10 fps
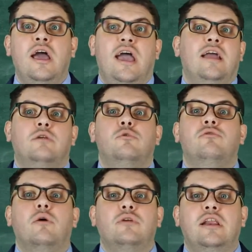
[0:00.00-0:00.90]
and
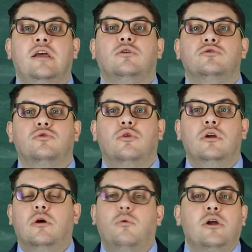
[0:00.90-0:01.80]
without any control,
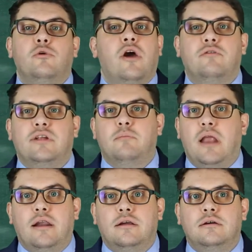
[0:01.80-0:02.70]
why do you have that plan?